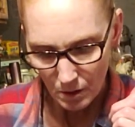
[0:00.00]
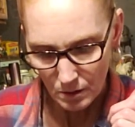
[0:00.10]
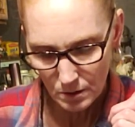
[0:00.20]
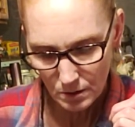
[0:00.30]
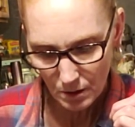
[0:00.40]

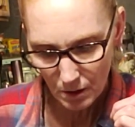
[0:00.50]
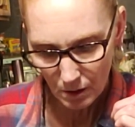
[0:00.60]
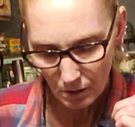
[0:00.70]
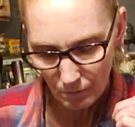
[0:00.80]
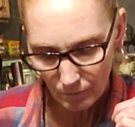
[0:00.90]
let's
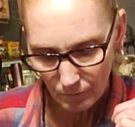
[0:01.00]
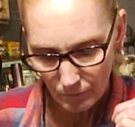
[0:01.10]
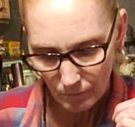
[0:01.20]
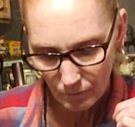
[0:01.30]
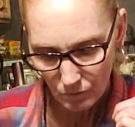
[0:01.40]
see,
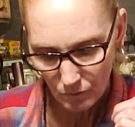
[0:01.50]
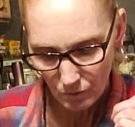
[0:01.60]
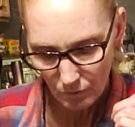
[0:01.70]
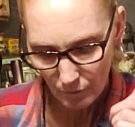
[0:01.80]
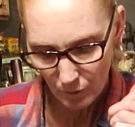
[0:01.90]
2,
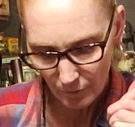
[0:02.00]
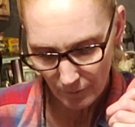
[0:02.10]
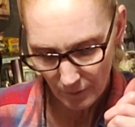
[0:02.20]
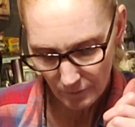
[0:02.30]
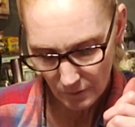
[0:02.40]
4,
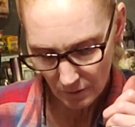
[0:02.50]
5,